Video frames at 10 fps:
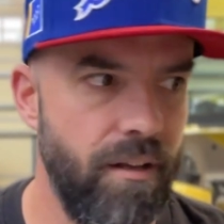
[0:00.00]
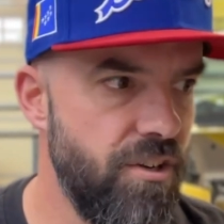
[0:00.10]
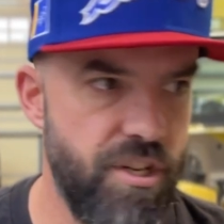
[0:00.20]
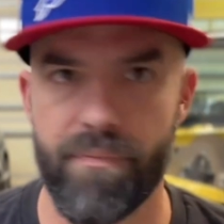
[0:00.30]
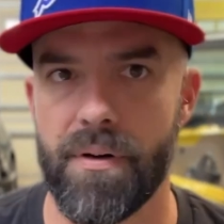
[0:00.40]

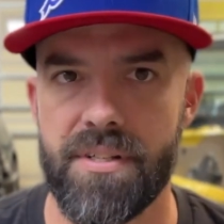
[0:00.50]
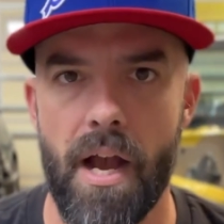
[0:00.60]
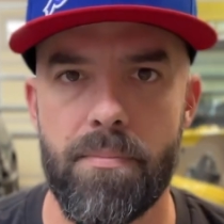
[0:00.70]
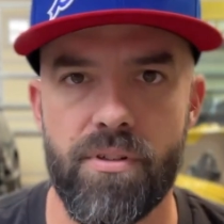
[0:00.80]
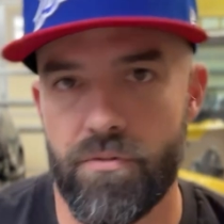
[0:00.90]
different
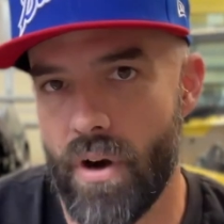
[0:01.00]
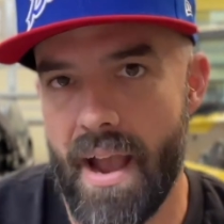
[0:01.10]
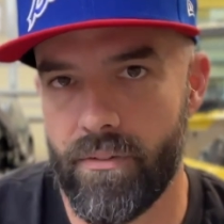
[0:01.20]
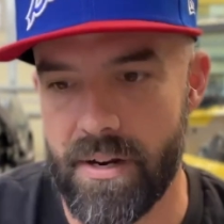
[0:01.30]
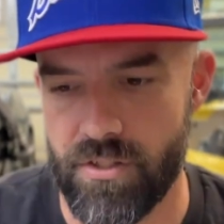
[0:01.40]
types of
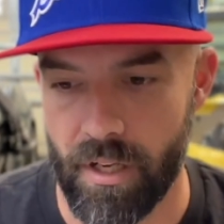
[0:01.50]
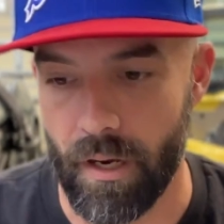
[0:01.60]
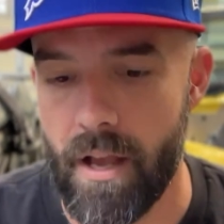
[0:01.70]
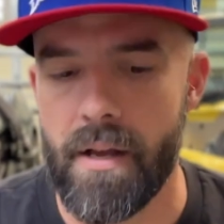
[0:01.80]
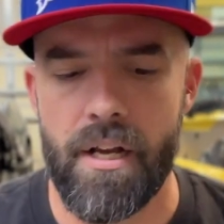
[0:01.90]
drag racing.
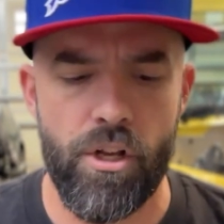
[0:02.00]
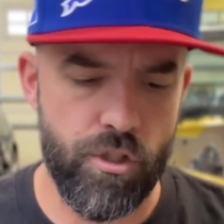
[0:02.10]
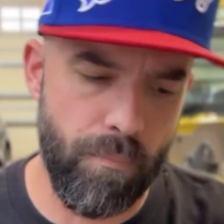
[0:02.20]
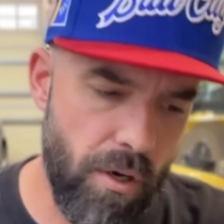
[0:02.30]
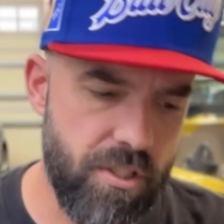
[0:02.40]

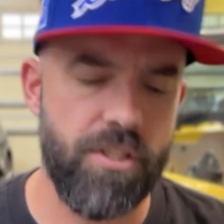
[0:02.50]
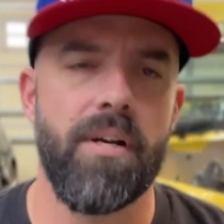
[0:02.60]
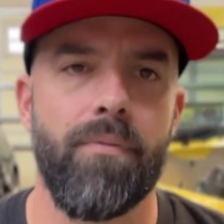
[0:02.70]
So most of the stuff